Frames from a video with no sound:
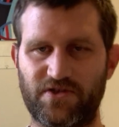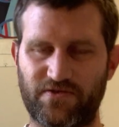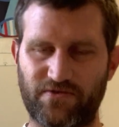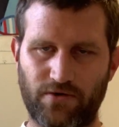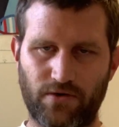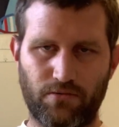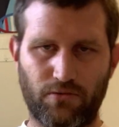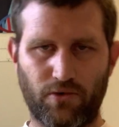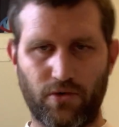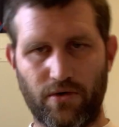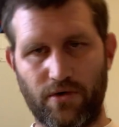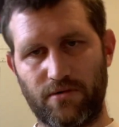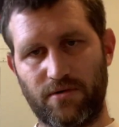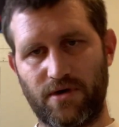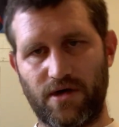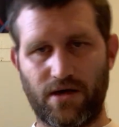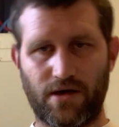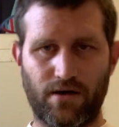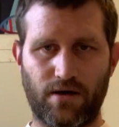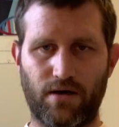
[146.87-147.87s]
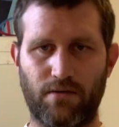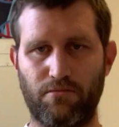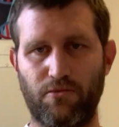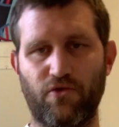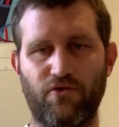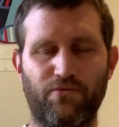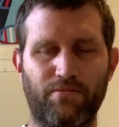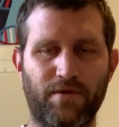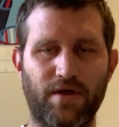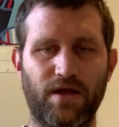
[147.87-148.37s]
for more
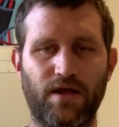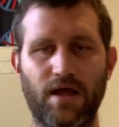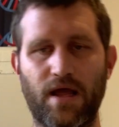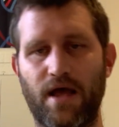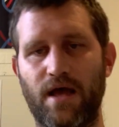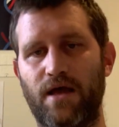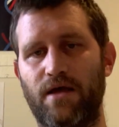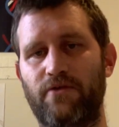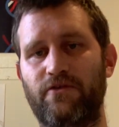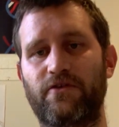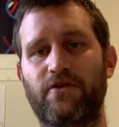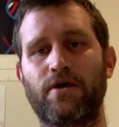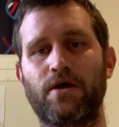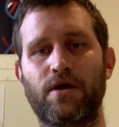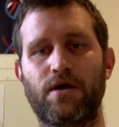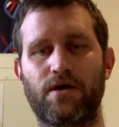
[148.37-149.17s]
movement and